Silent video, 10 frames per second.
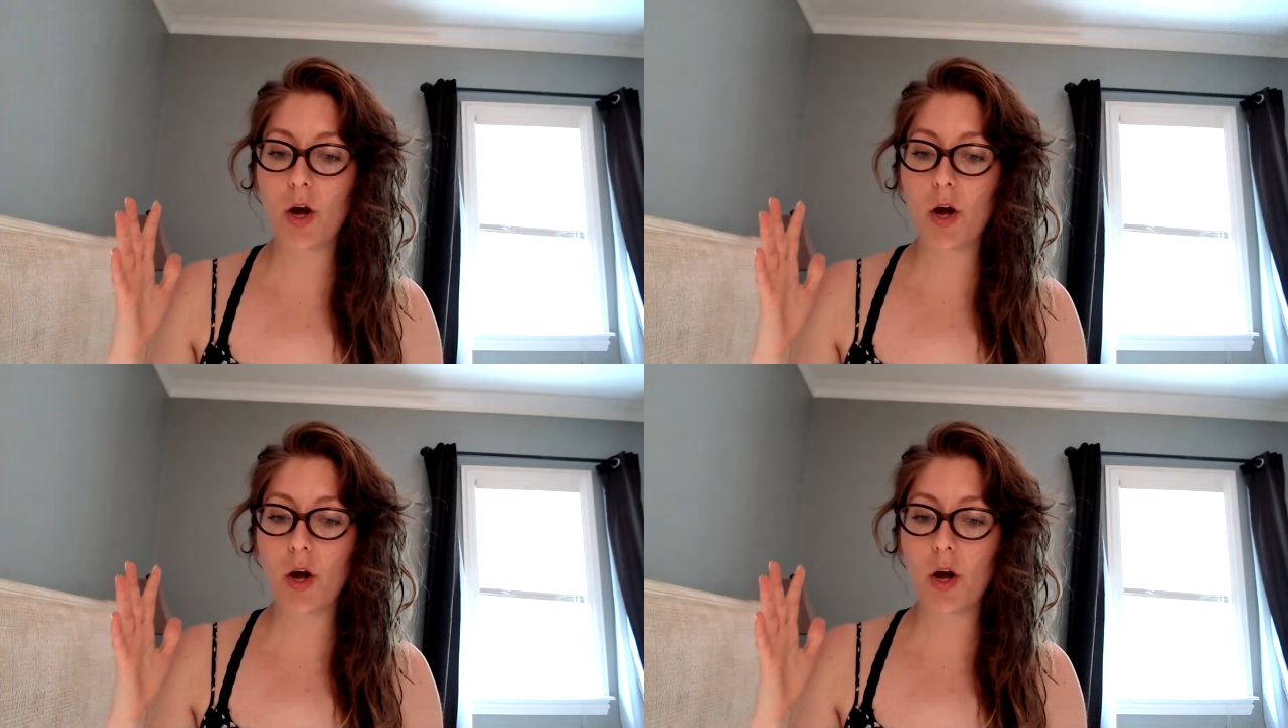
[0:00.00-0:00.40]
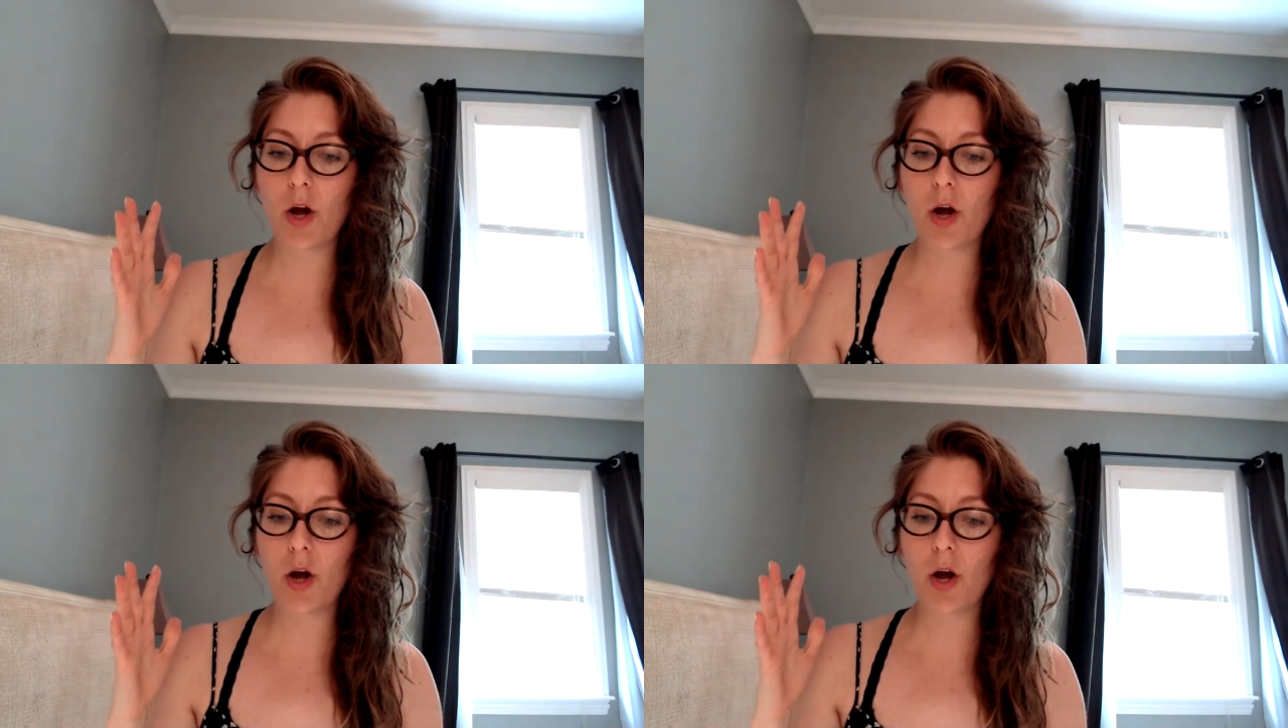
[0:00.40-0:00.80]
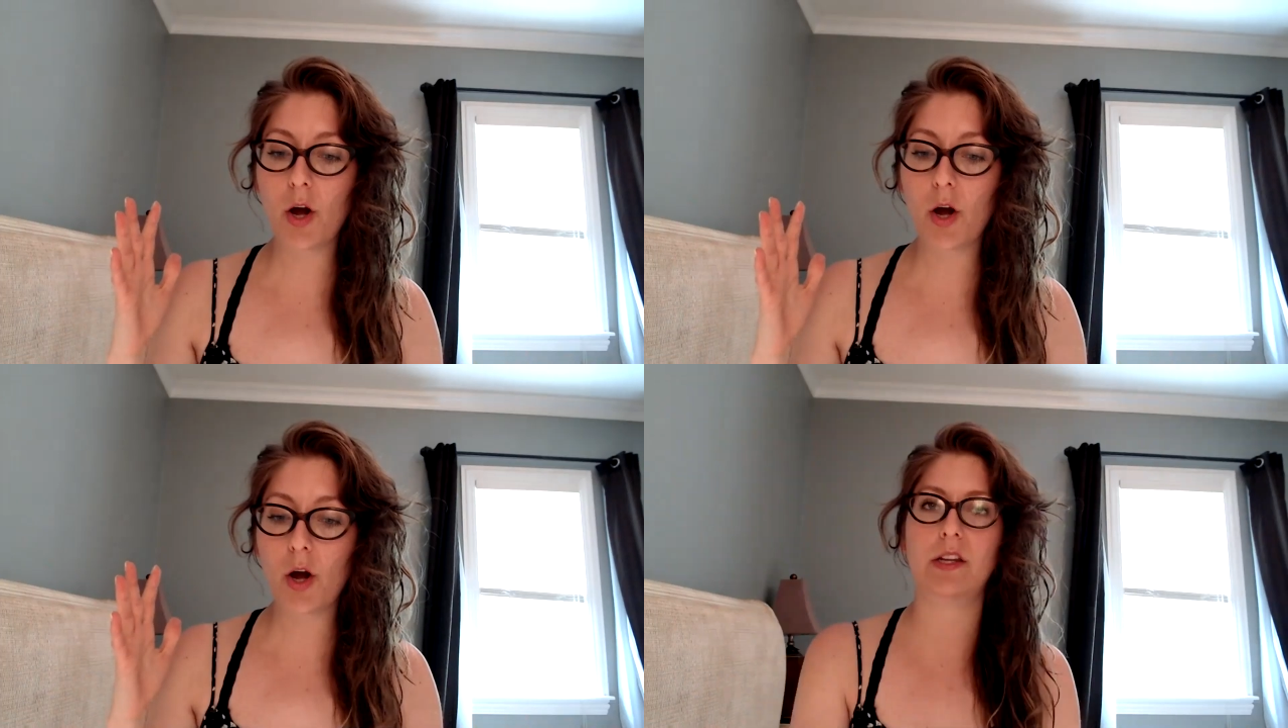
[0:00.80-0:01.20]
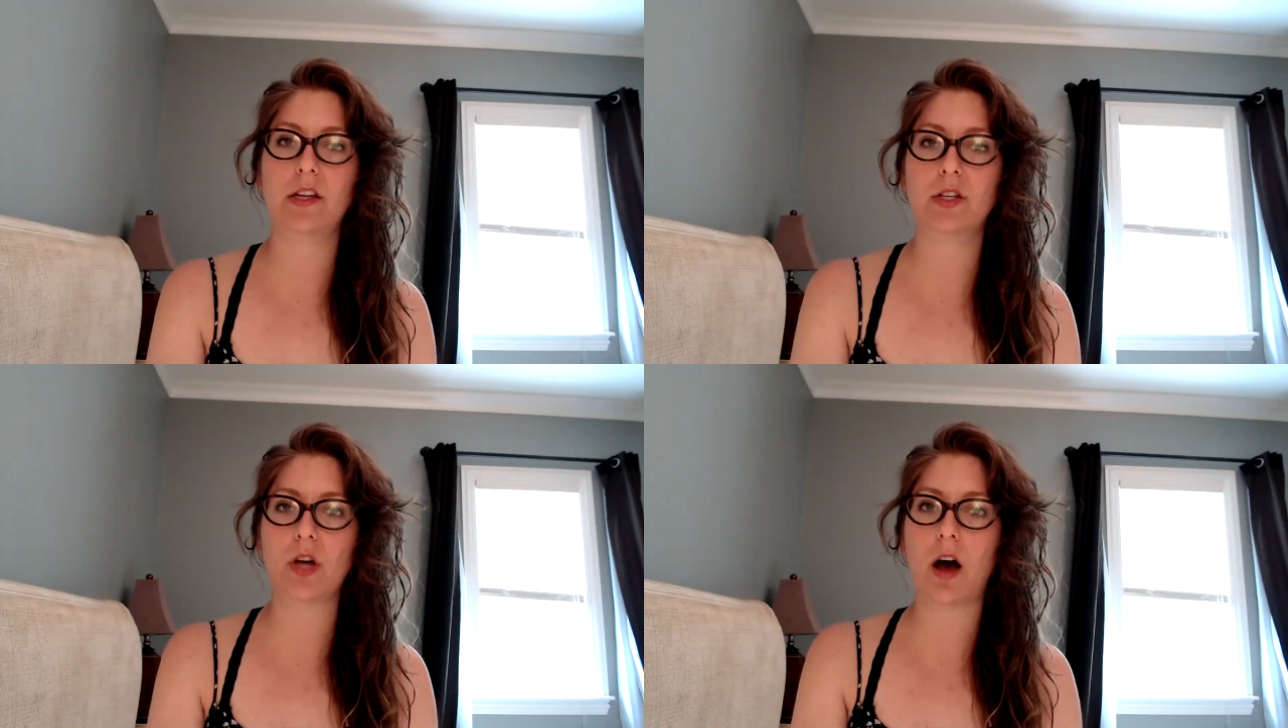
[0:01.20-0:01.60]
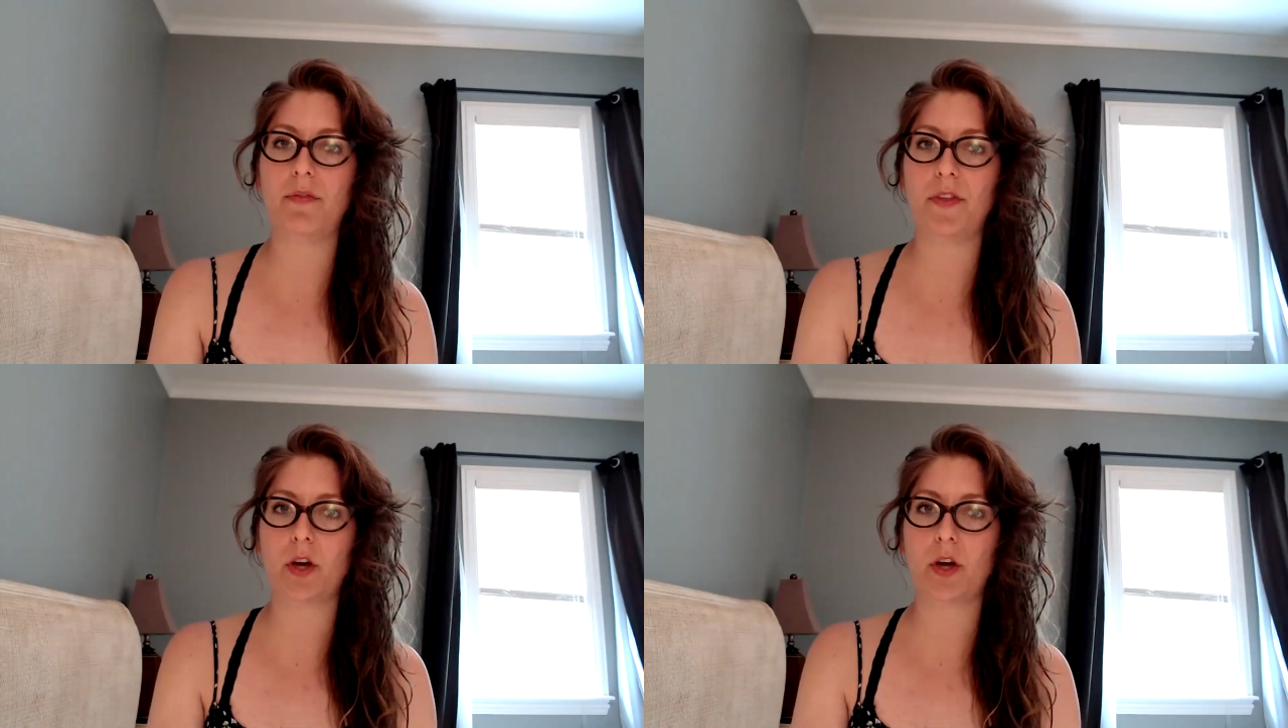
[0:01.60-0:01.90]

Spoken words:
a small-ish